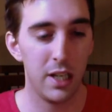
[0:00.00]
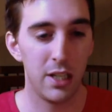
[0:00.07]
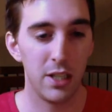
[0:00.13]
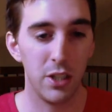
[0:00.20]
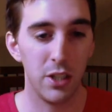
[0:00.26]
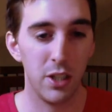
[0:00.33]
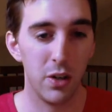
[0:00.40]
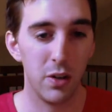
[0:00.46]

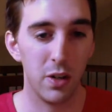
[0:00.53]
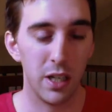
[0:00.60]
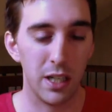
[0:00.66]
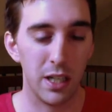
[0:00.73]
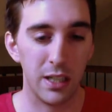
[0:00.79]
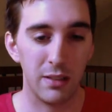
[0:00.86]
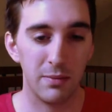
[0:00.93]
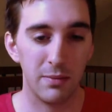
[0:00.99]

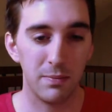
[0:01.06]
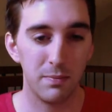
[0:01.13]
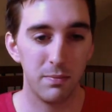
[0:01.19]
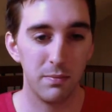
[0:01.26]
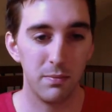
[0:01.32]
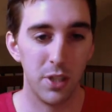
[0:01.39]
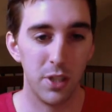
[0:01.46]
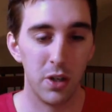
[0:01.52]

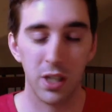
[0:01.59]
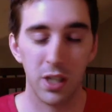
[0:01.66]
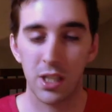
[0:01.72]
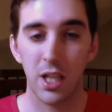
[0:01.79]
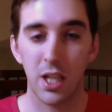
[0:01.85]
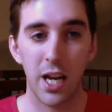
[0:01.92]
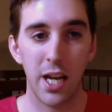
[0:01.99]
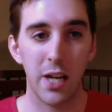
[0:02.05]
a
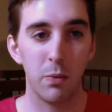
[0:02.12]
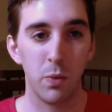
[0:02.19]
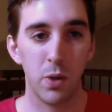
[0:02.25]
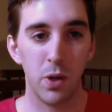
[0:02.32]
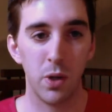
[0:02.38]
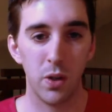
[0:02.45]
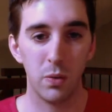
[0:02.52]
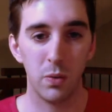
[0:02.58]
client
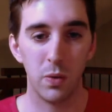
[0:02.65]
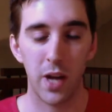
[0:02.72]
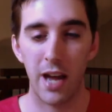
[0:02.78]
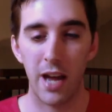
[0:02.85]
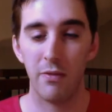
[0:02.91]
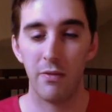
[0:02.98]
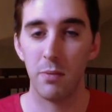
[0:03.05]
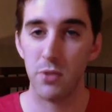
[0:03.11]
will
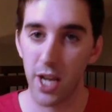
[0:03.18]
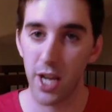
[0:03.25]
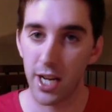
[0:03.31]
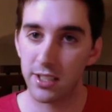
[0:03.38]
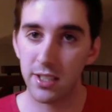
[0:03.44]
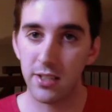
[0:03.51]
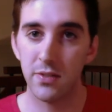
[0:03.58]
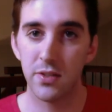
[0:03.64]
have
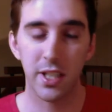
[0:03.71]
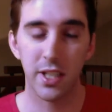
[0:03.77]
objectives,